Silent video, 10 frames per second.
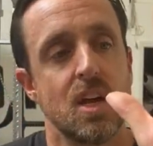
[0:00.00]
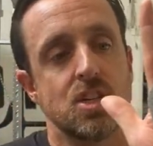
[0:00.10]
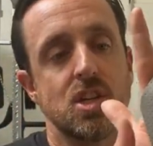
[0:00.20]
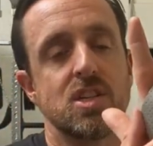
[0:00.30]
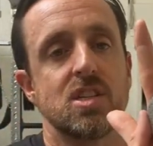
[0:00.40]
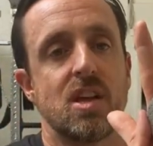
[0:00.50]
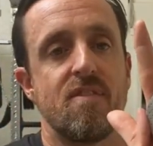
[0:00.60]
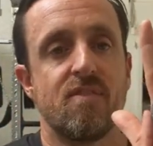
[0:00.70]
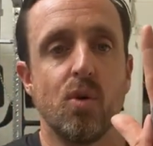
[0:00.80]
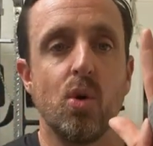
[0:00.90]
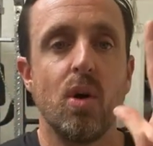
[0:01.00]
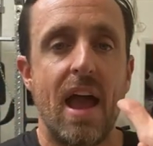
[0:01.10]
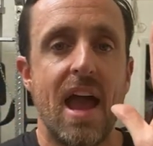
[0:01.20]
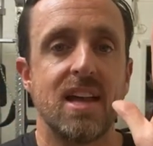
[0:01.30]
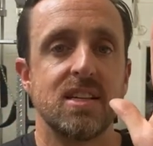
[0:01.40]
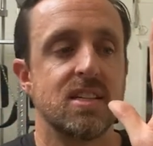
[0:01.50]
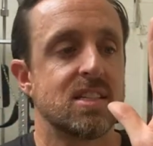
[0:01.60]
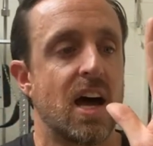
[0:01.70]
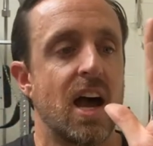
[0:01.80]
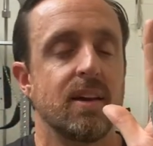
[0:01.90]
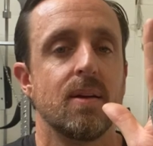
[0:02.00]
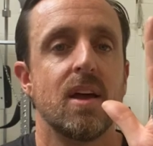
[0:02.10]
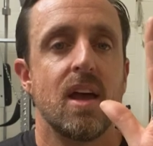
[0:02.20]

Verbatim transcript: So this is a full handed design